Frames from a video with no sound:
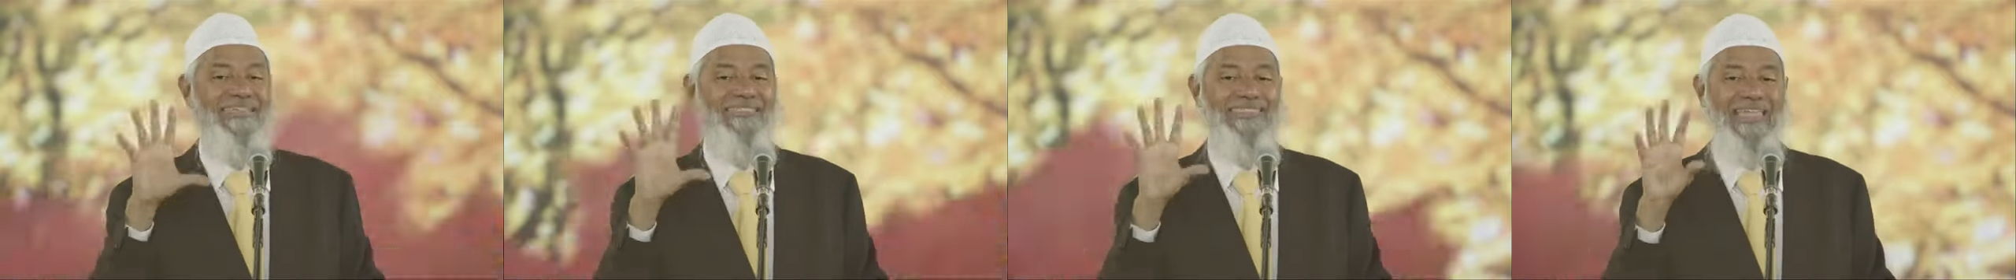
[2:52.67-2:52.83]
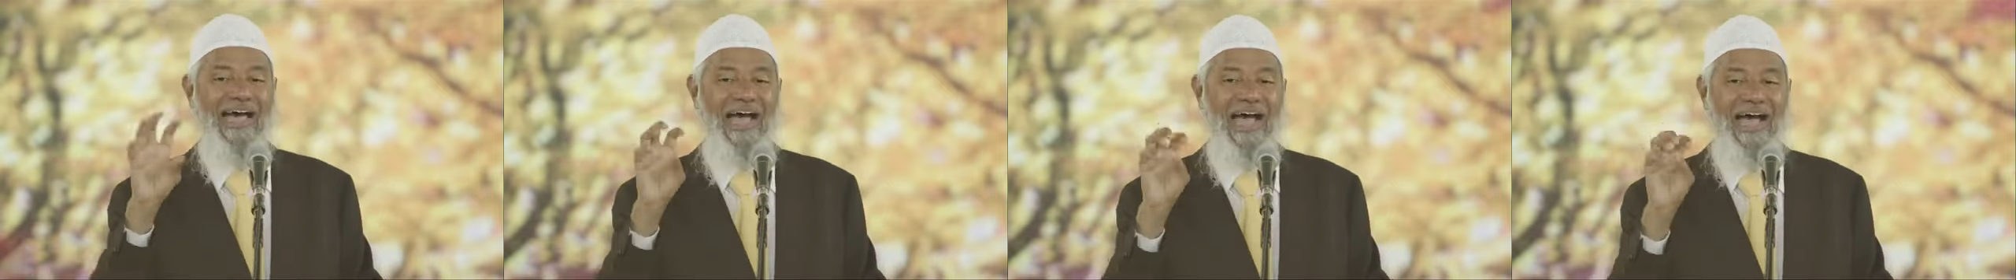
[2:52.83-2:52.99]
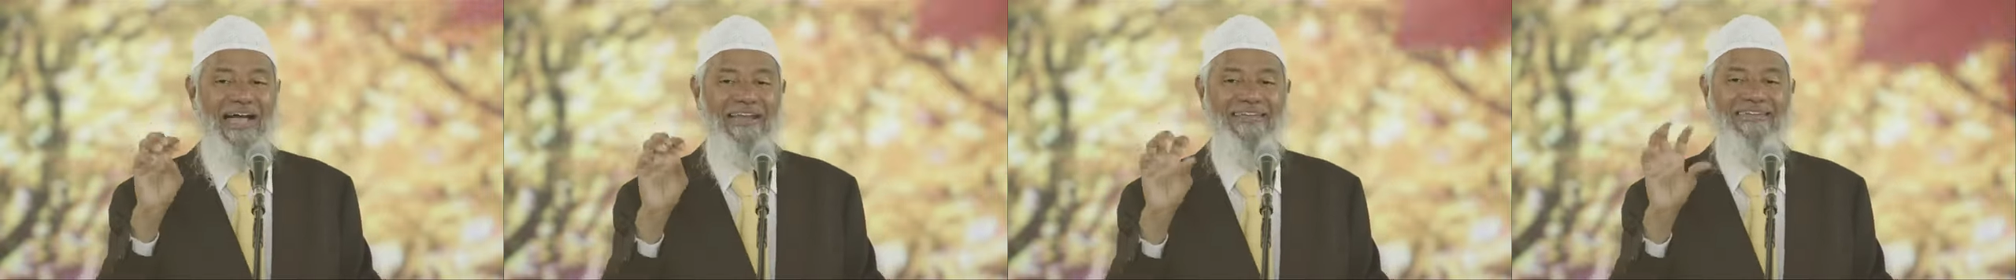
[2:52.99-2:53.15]
the
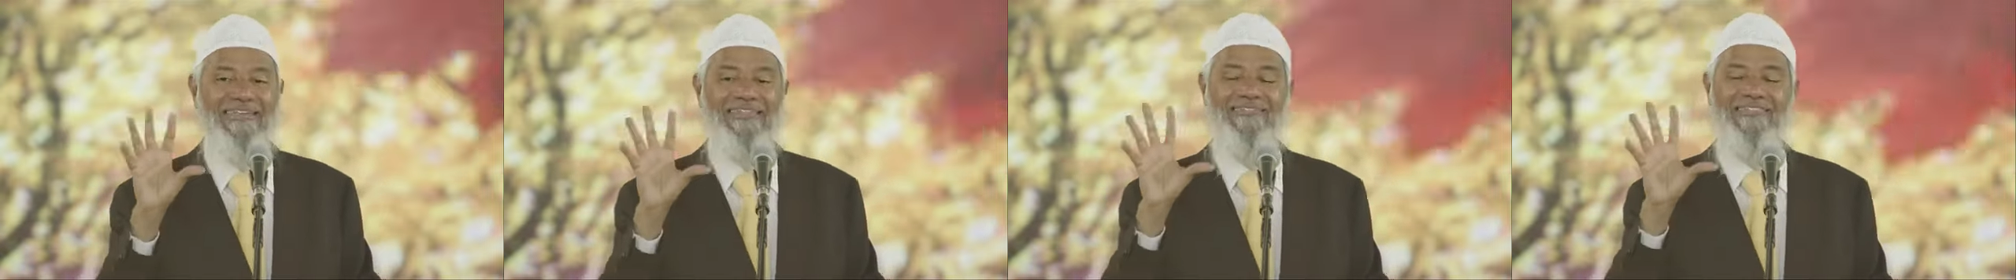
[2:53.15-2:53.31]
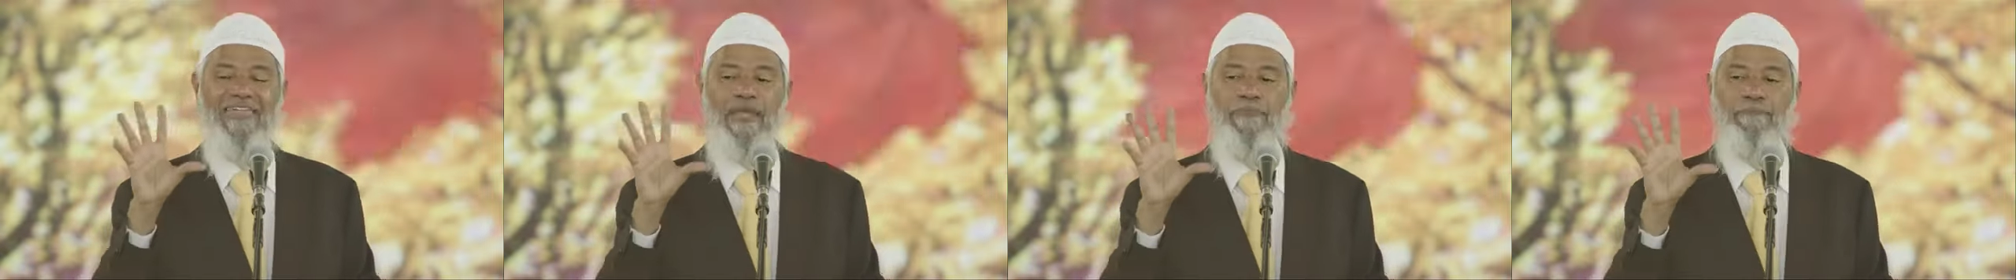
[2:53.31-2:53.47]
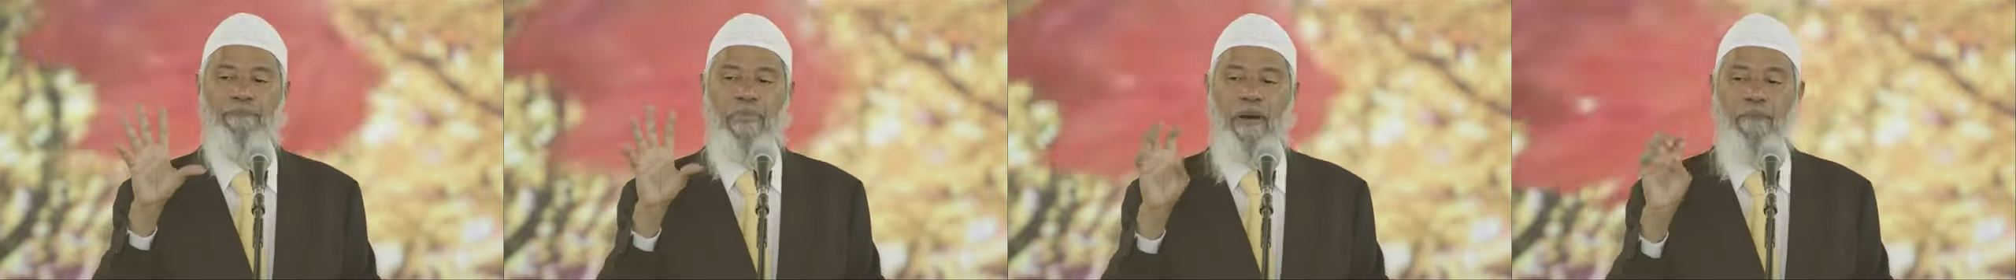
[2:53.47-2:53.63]
heart is
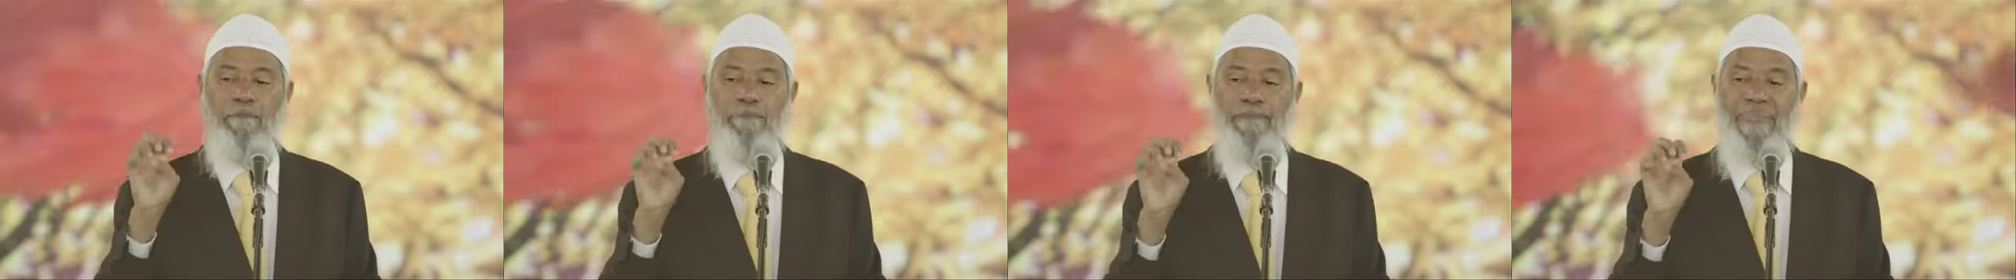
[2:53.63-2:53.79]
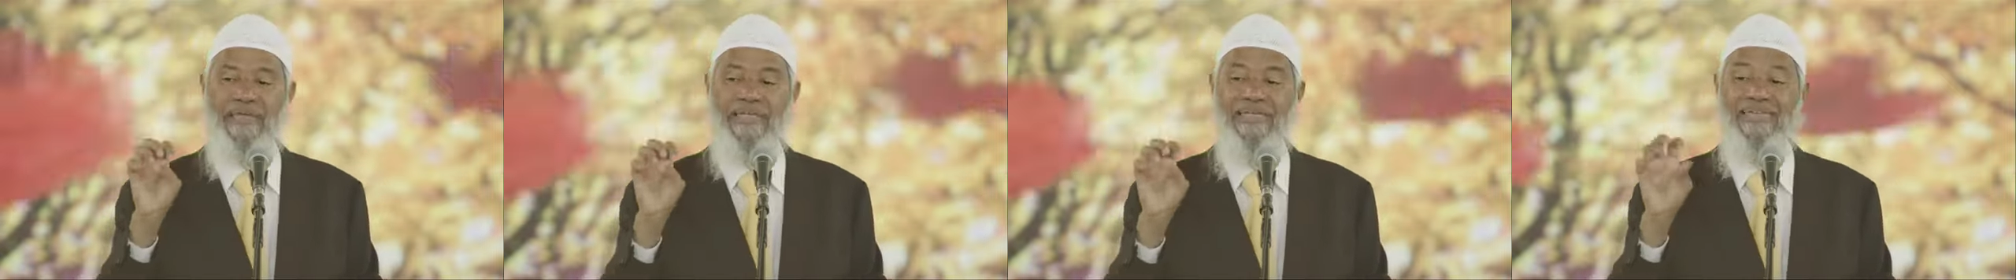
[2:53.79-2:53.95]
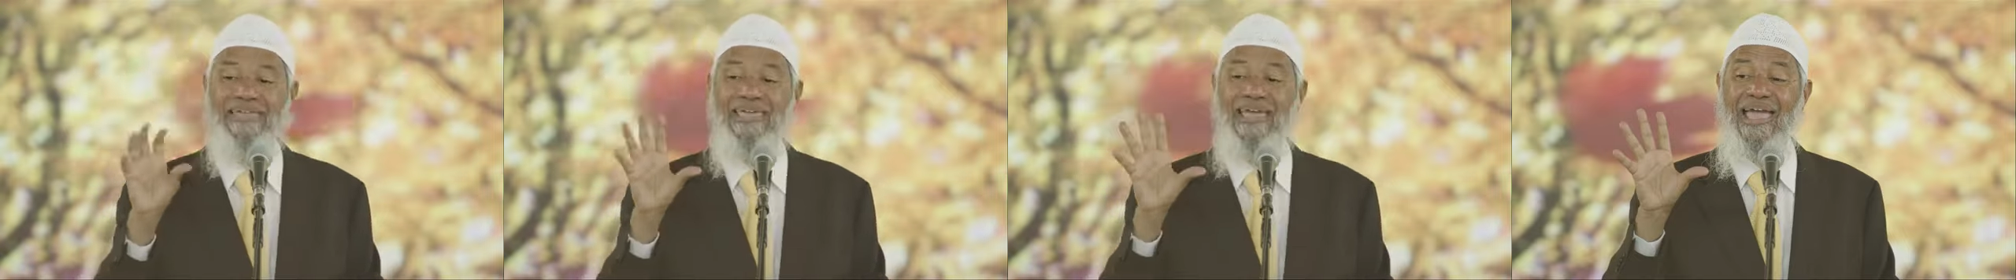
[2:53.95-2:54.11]
yet
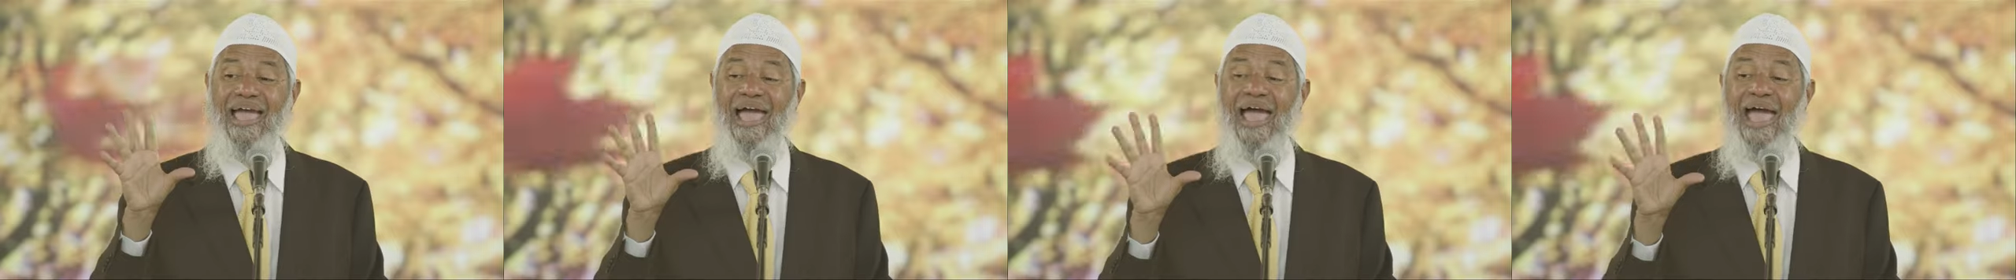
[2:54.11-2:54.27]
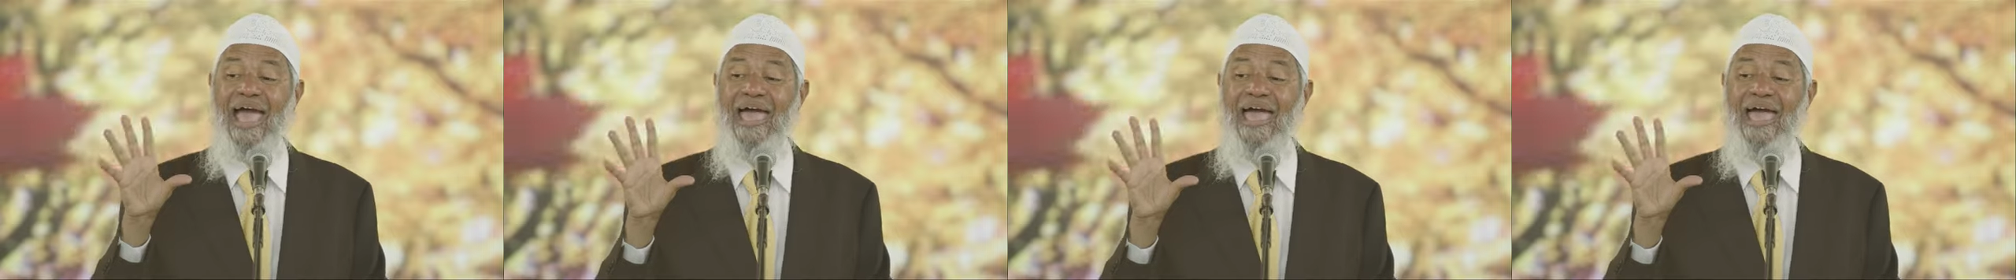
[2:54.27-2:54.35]
pumping